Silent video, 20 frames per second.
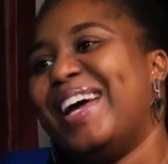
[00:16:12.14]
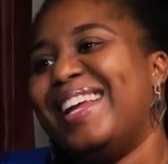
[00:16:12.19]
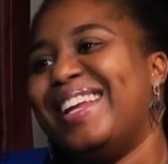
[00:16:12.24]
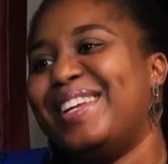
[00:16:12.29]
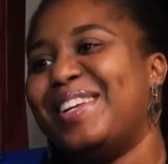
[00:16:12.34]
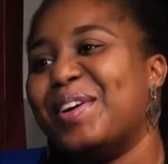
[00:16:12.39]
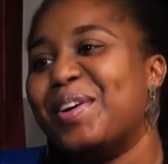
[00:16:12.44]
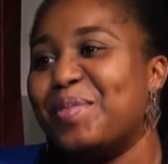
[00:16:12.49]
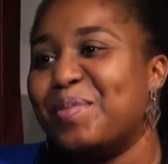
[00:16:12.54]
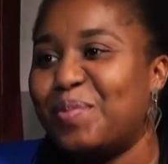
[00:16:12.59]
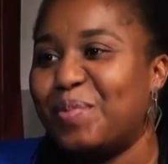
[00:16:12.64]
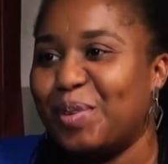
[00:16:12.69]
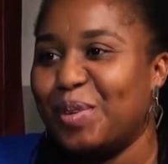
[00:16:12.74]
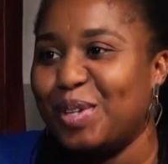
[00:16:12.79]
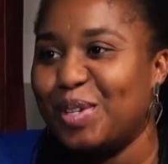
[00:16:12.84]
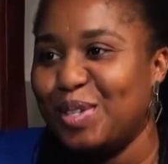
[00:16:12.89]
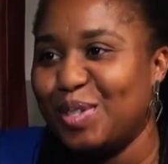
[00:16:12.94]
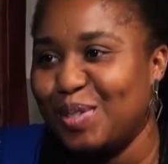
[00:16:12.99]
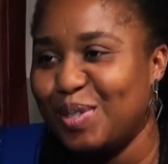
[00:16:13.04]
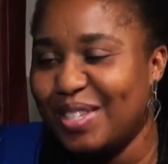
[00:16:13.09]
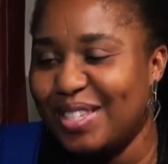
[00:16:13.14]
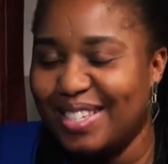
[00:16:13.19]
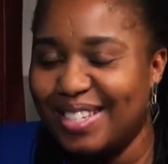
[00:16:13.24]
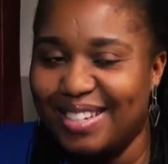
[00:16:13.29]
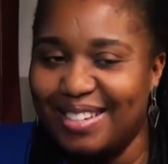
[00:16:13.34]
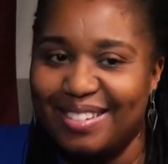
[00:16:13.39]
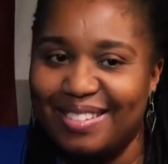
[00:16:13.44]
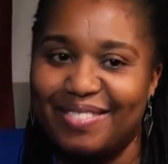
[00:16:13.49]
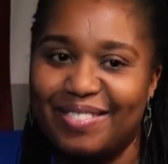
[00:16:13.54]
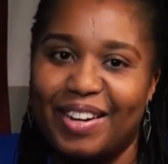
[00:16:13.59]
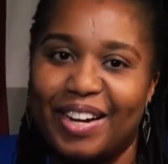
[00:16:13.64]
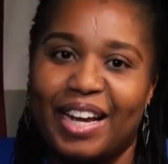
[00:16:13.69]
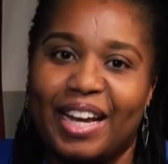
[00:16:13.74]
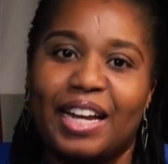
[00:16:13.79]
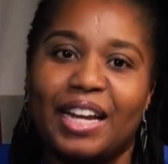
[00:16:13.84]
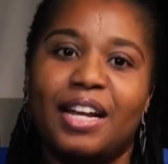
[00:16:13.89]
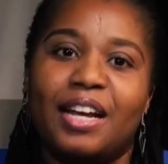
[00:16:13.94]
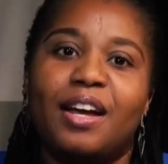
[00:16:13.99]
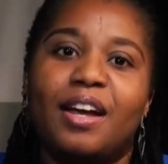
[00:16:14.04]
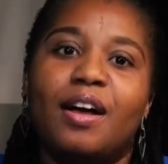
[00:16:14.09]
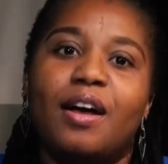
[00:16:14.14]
when you're producing, right?